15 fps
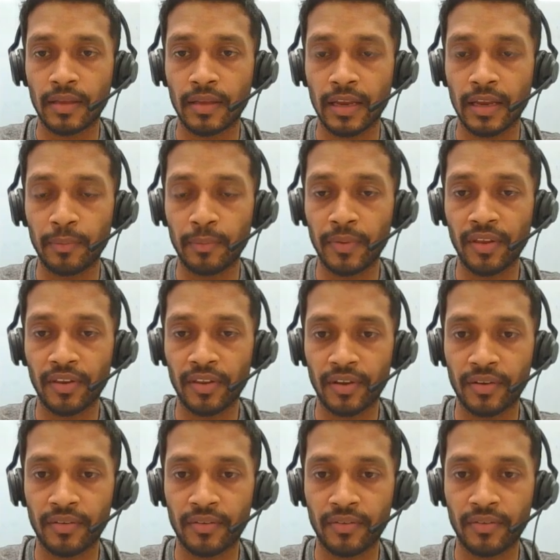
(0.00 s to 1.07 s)
any period.
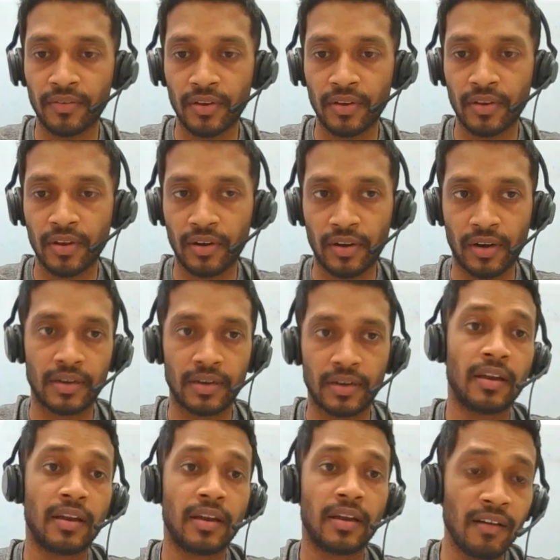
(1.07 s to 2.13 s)
Right,
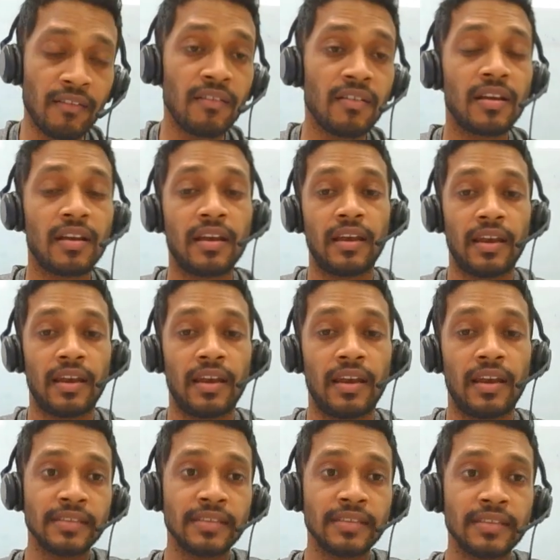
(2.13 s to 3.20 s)
now
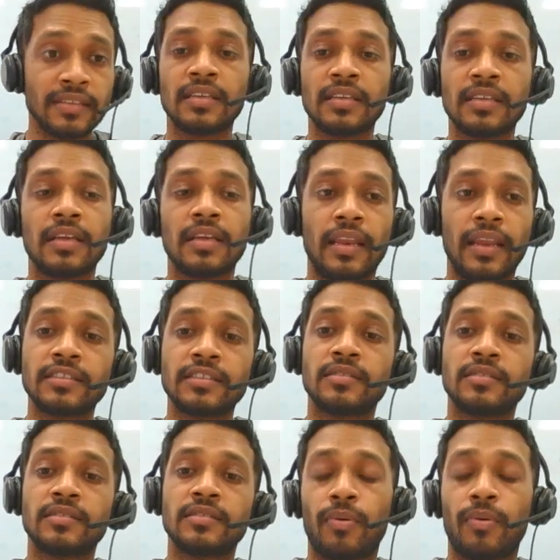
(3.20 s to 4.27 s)
let's
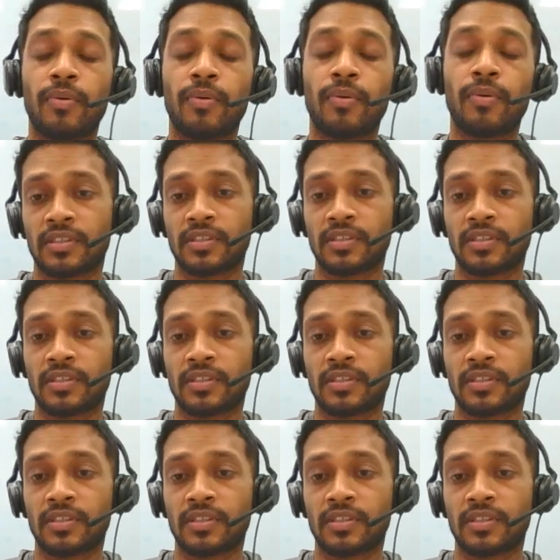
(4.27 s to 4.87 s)
post